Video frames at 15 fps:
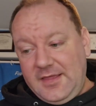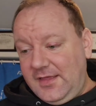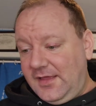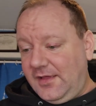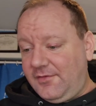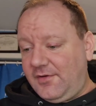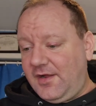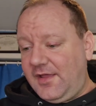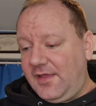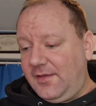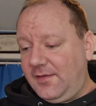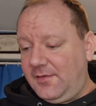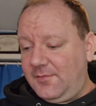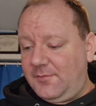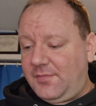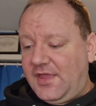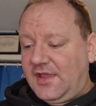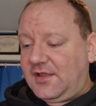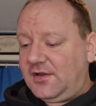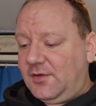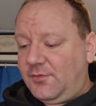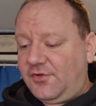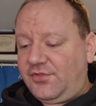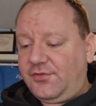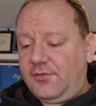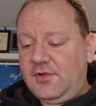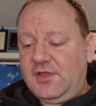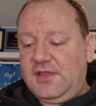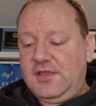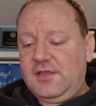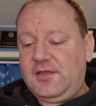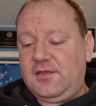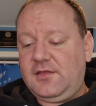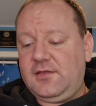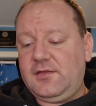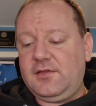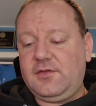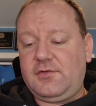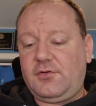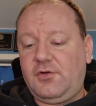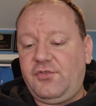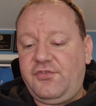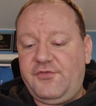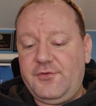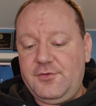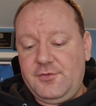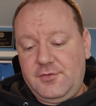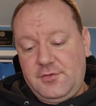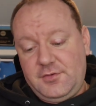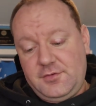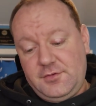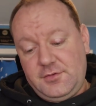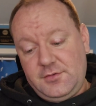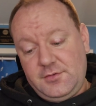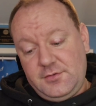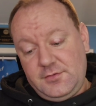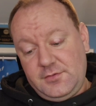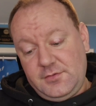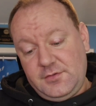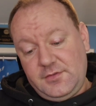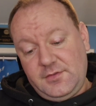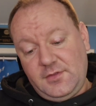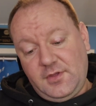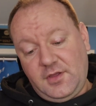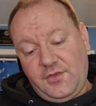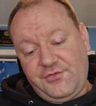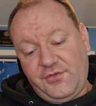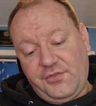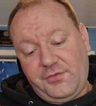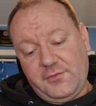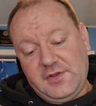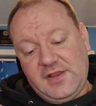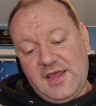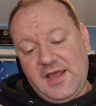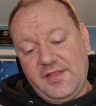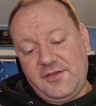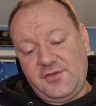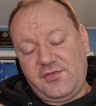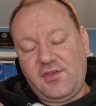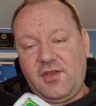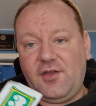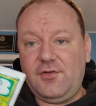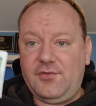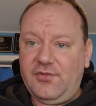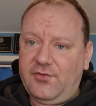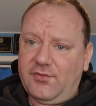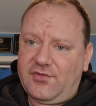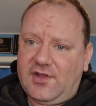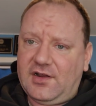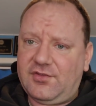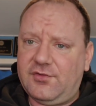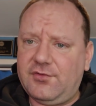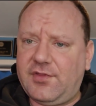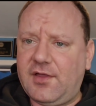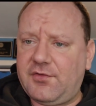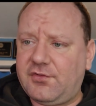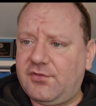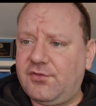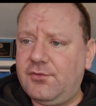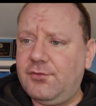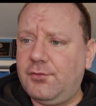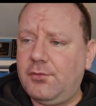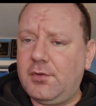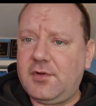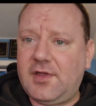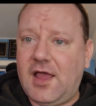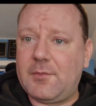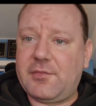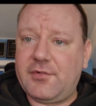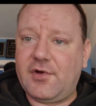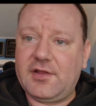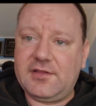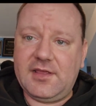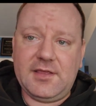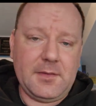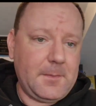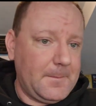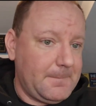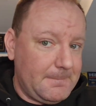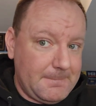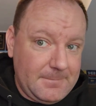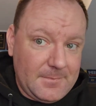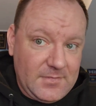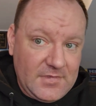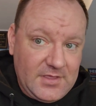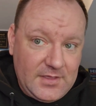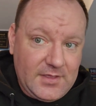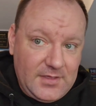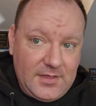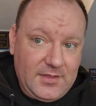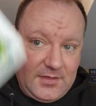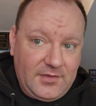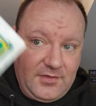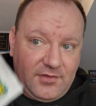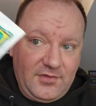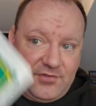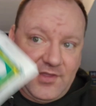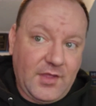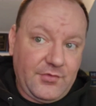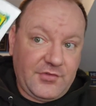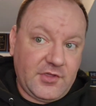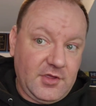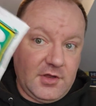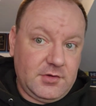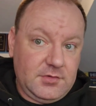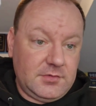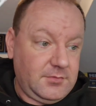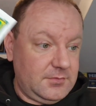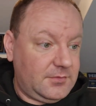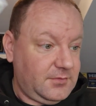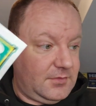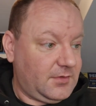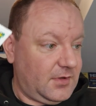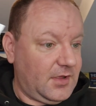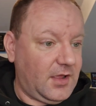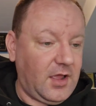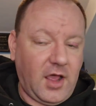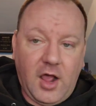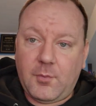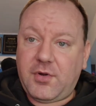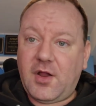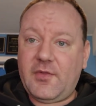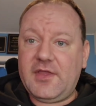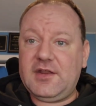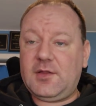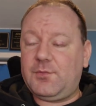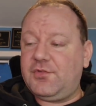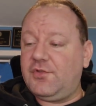All right. Packet number 3. Growth food. Also $3. Ooh, this one's got a 2002 copyright date. Sounds good. I'll probably end up